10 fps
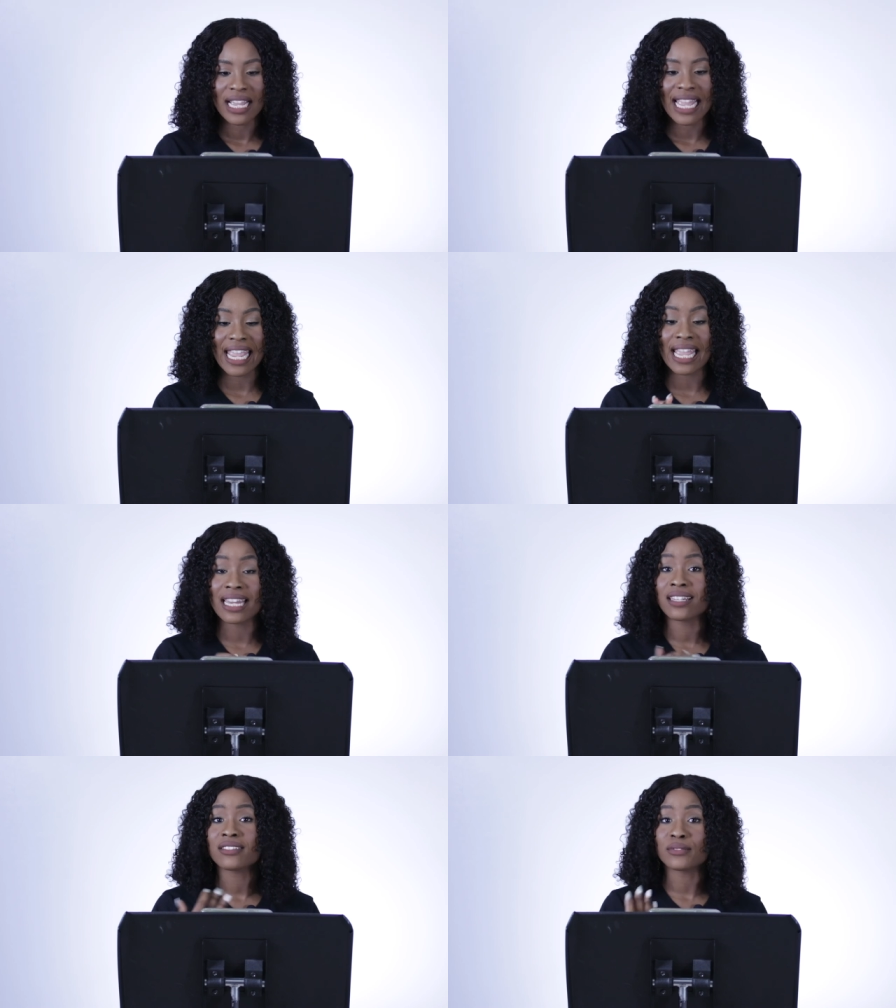
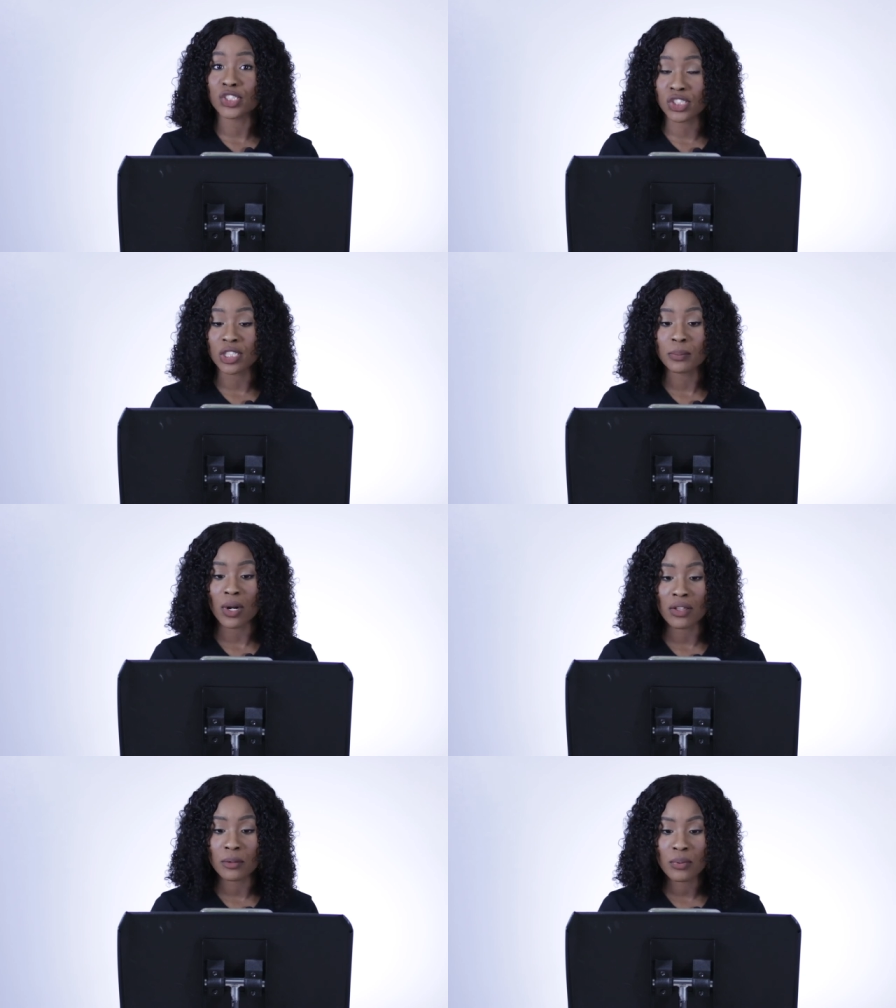and sheep
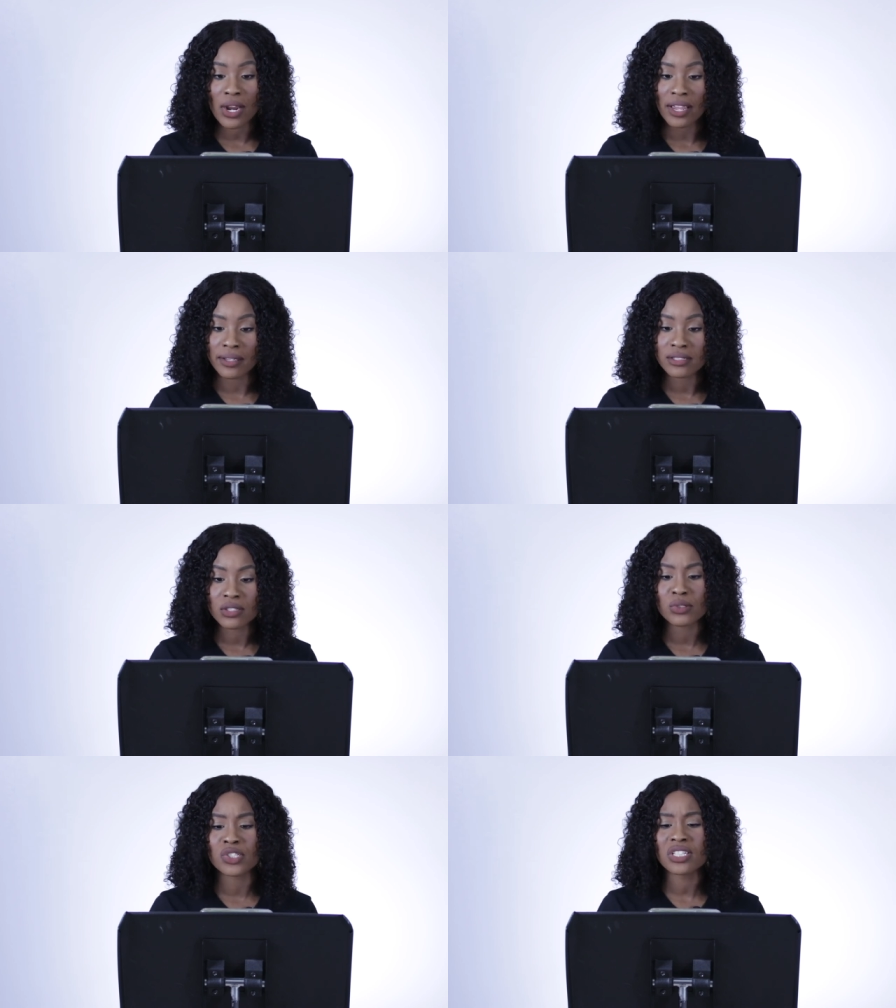are the prey.
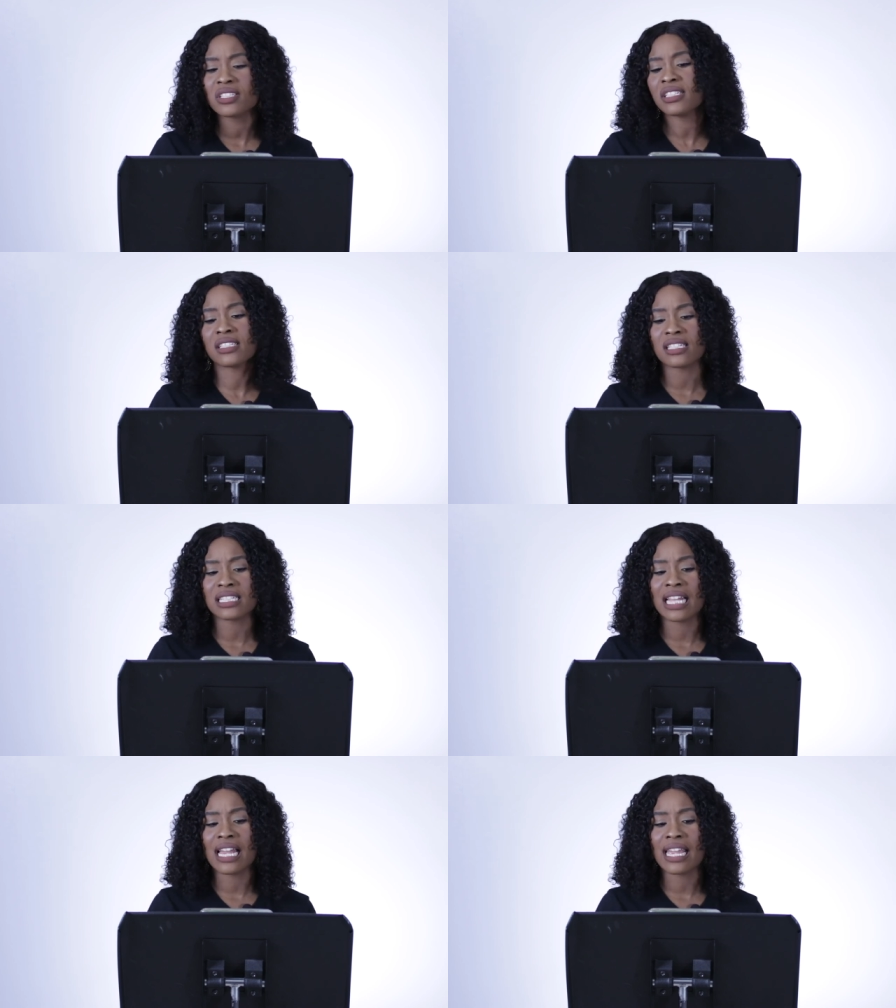So Jesus
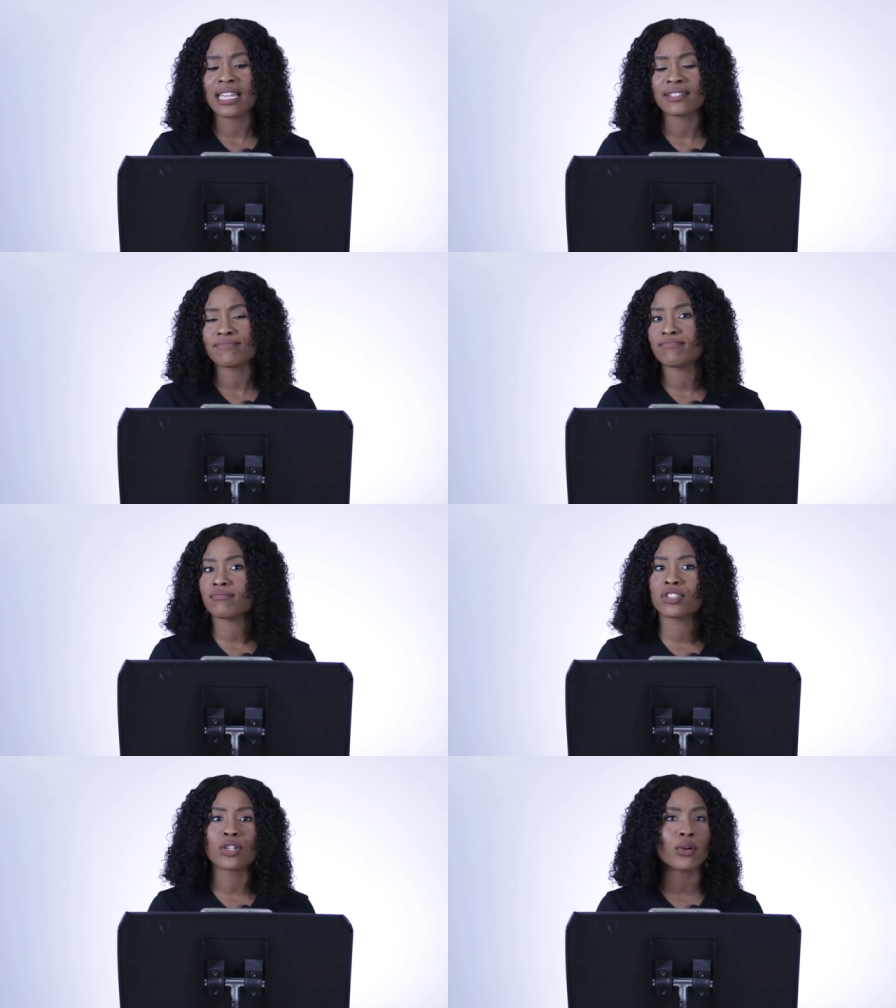is like,
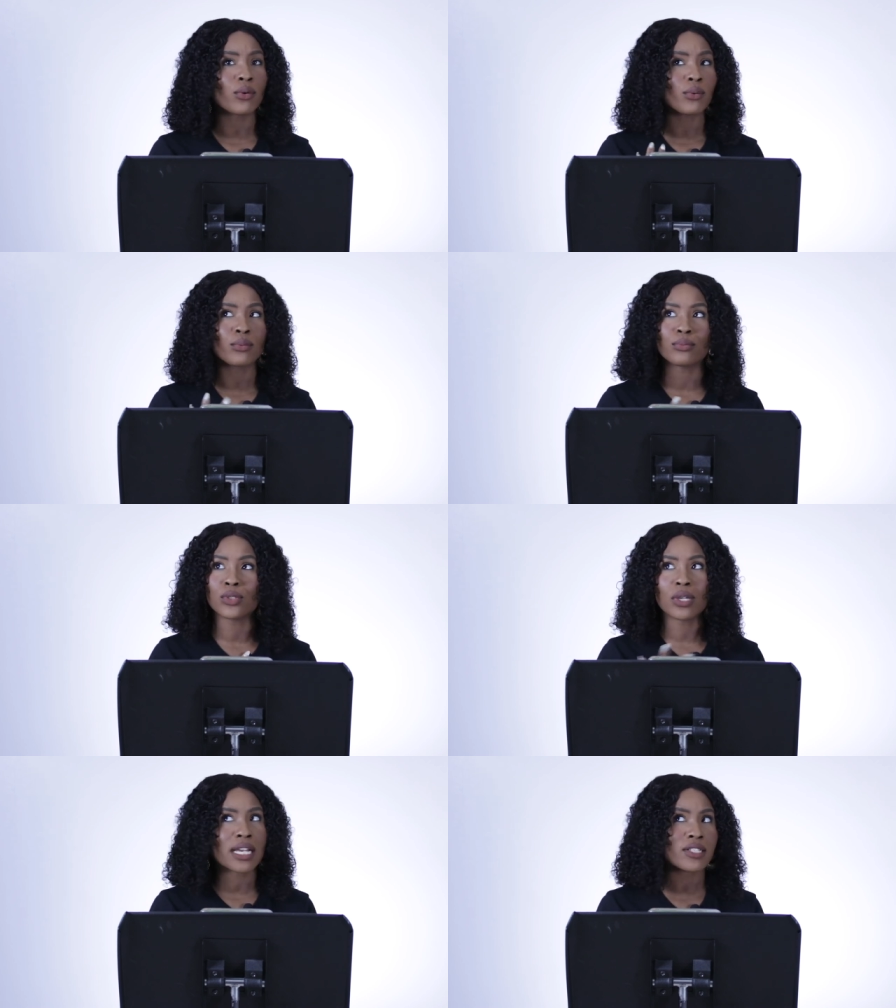so
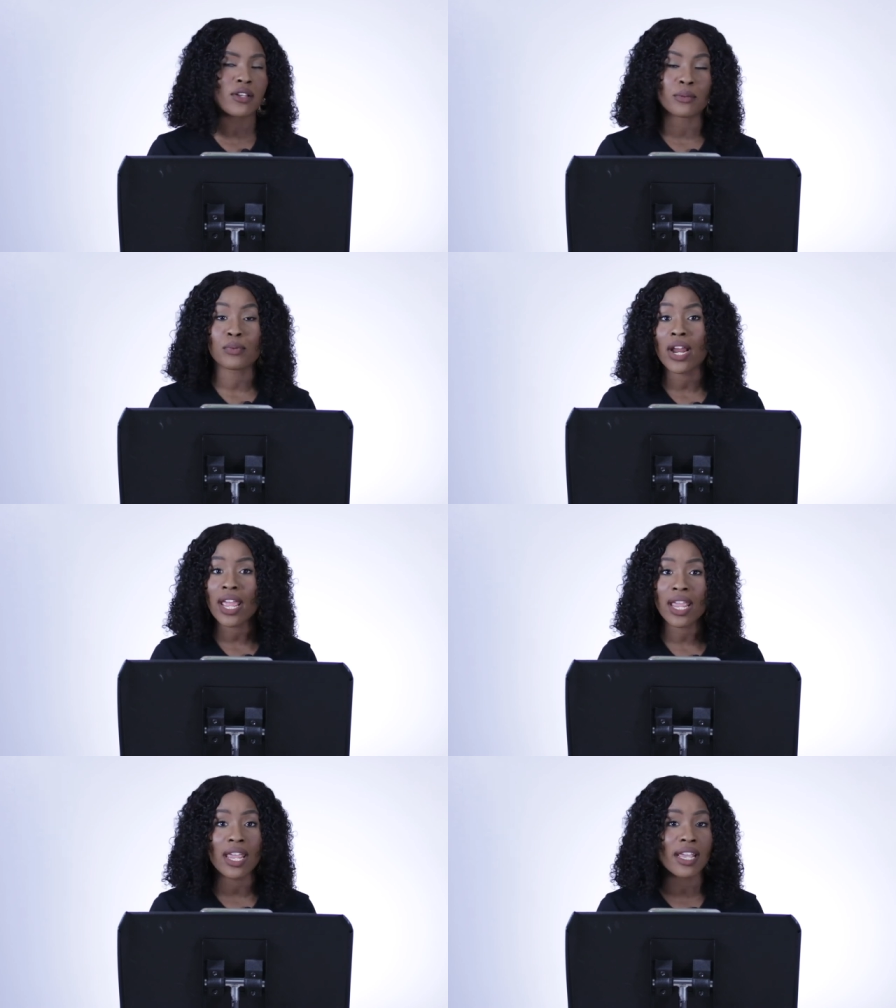you guys are the
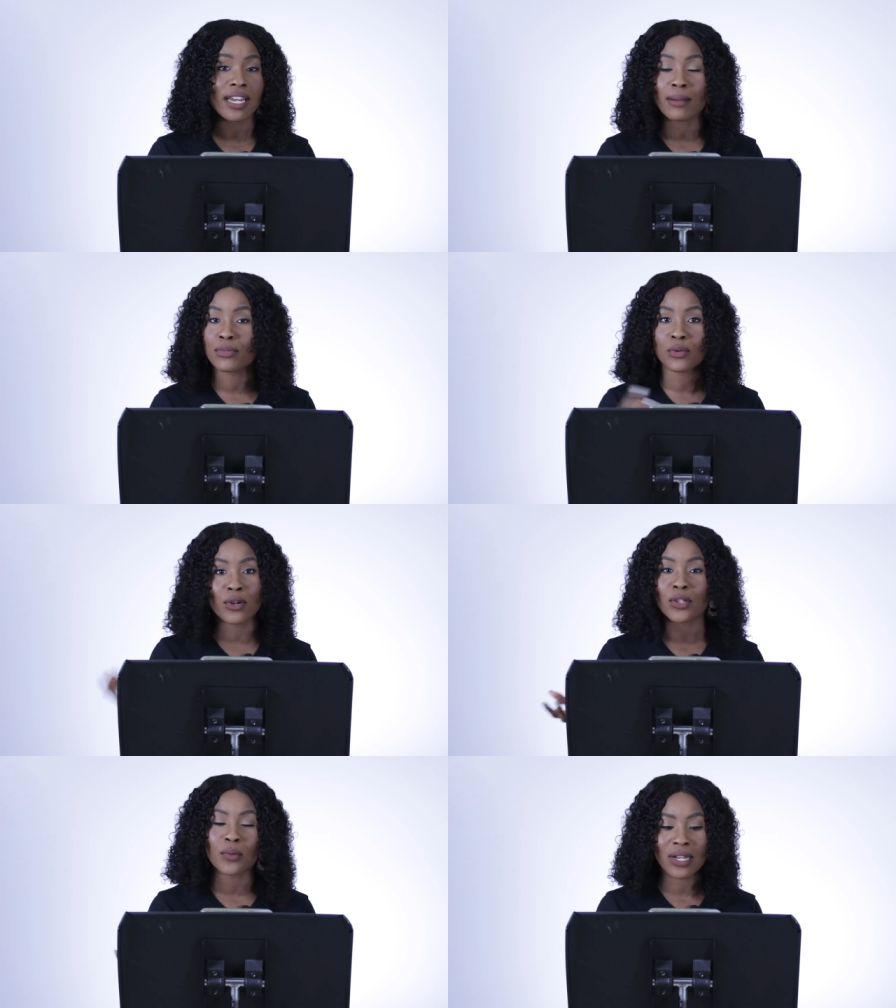prey, and I'm
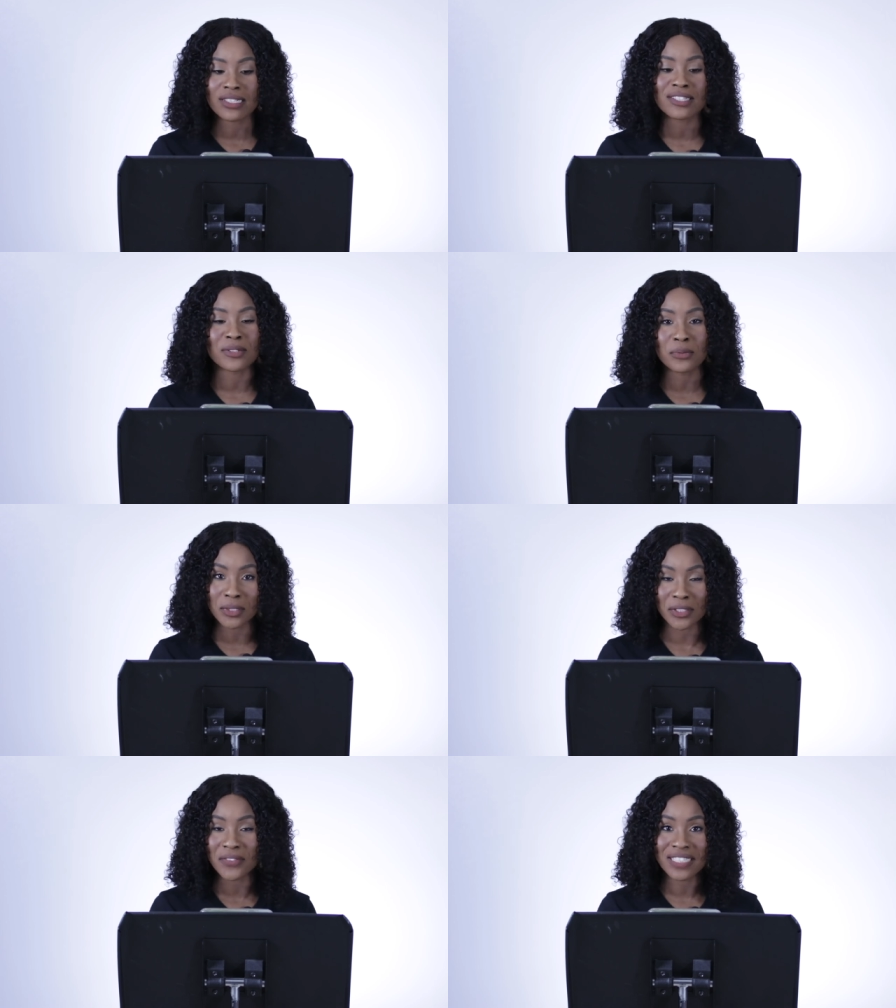throwing you out to the
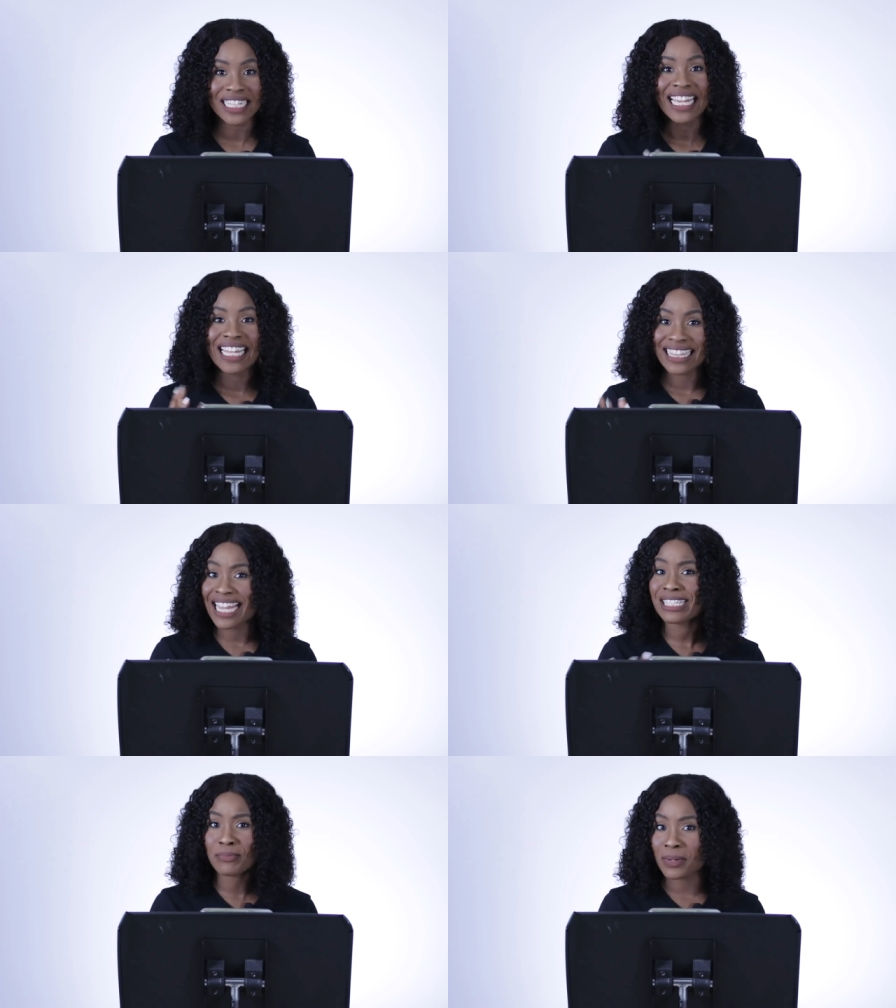wolves.
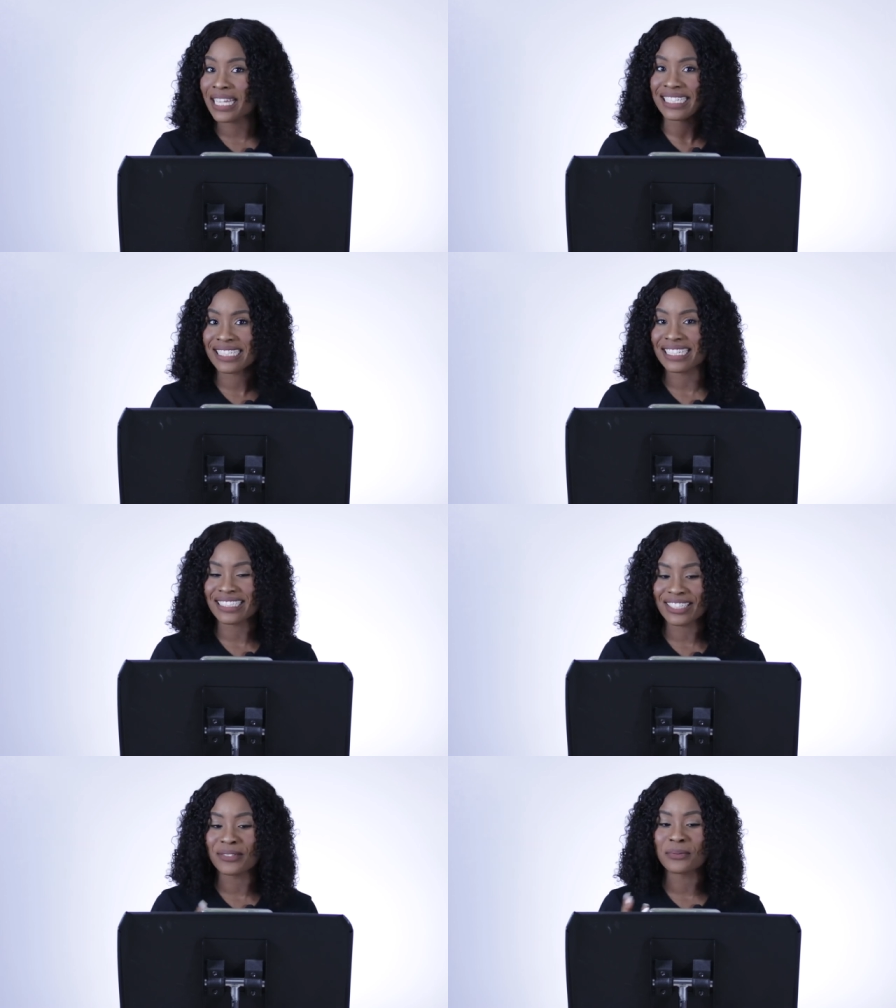That's
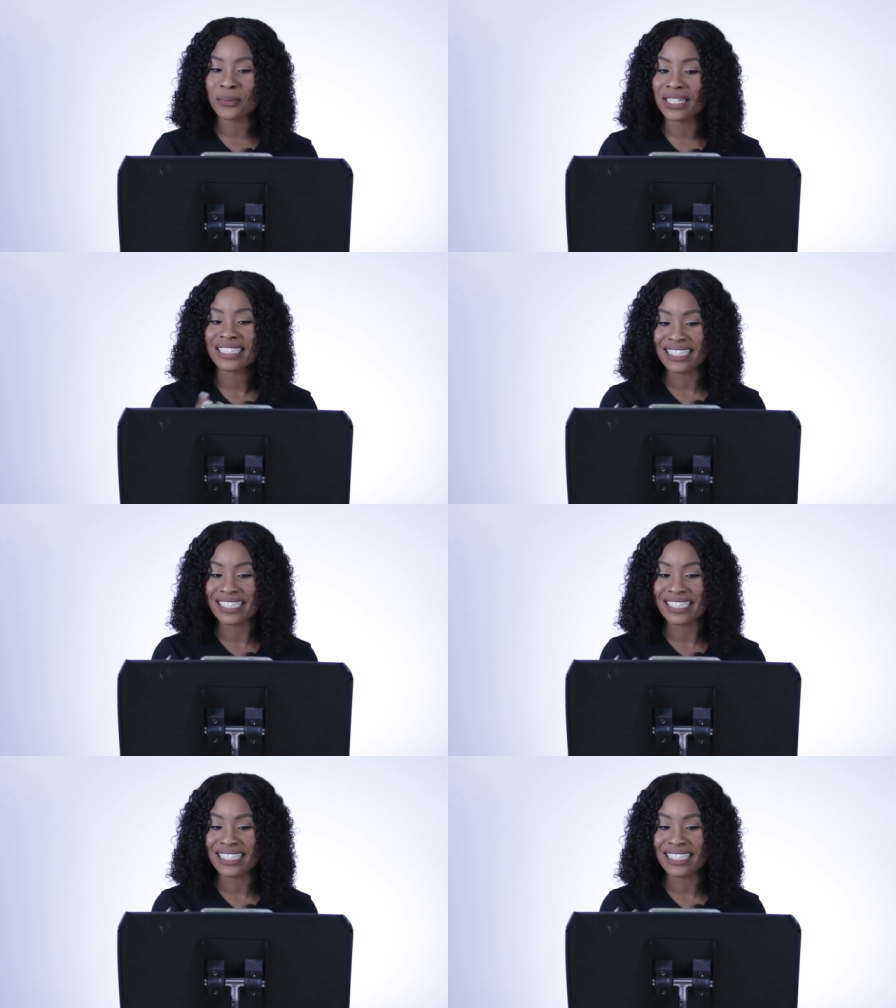basically what